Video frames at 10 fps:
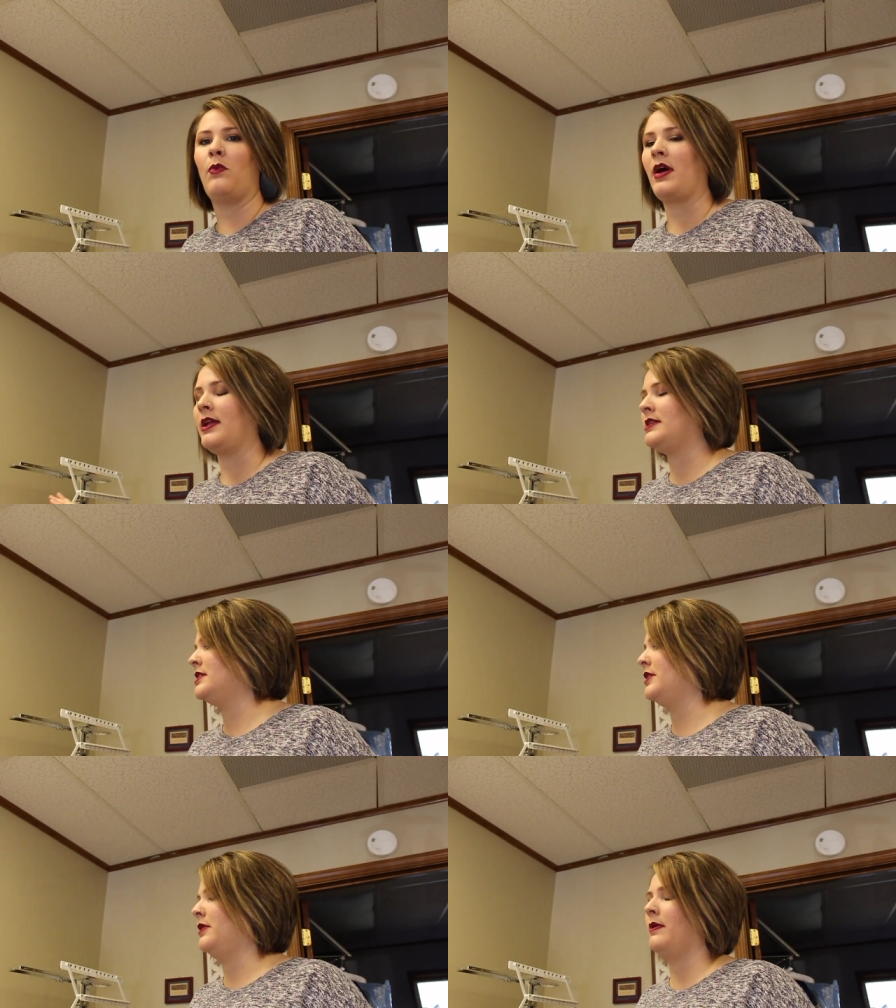it
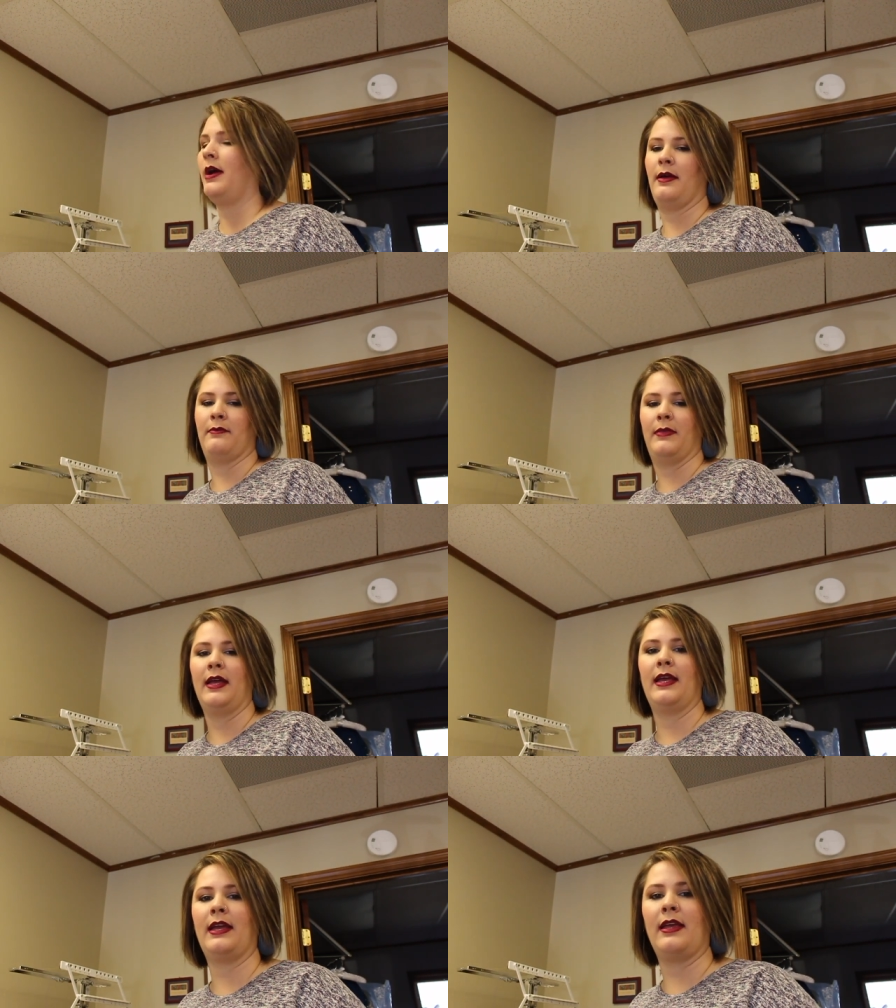to
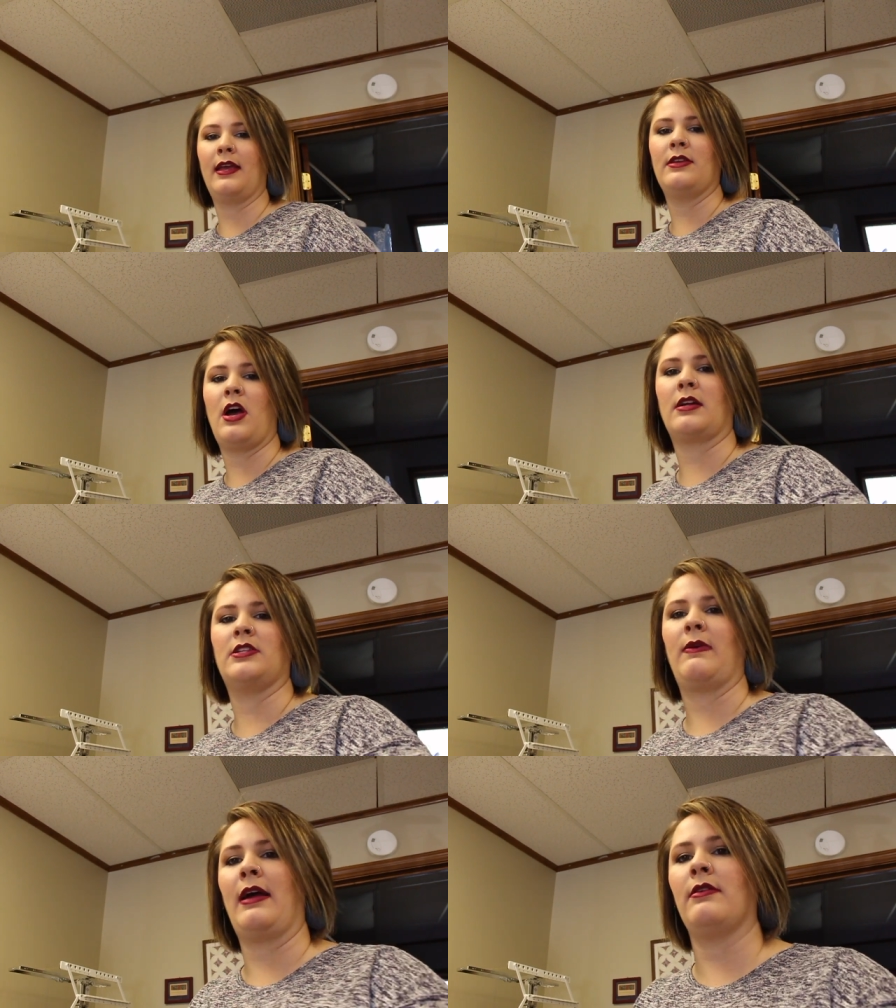get knocked
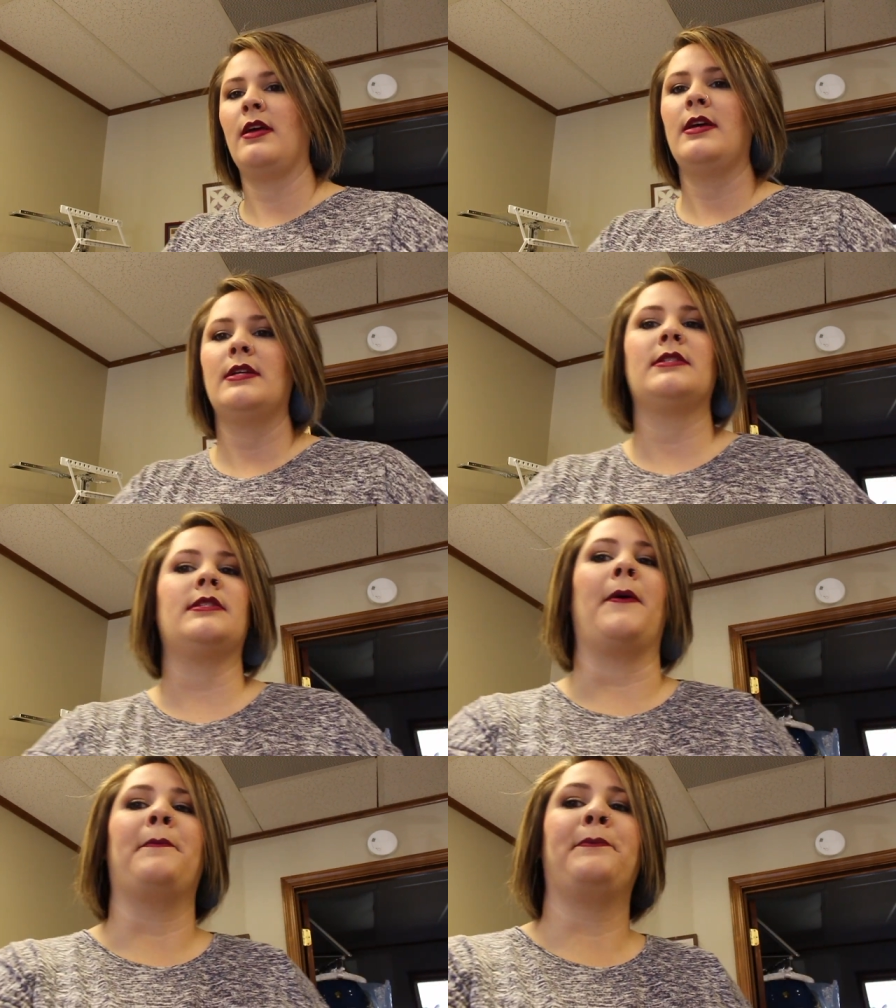around.
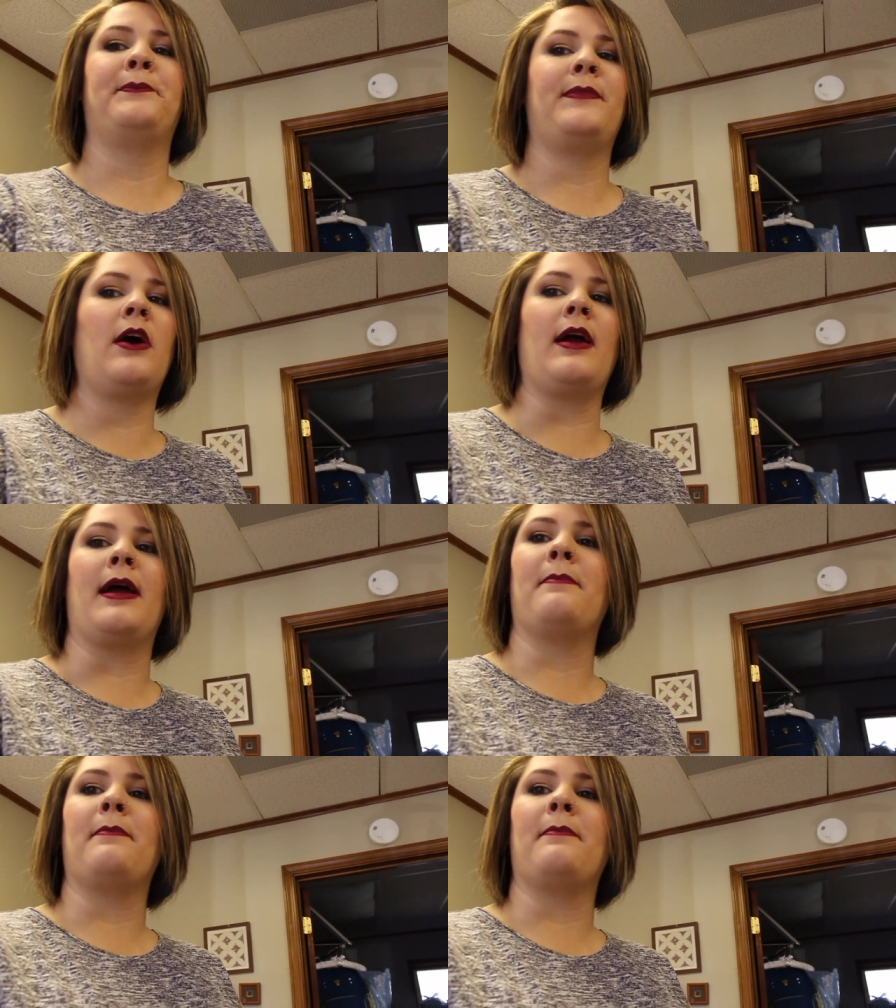So, all right,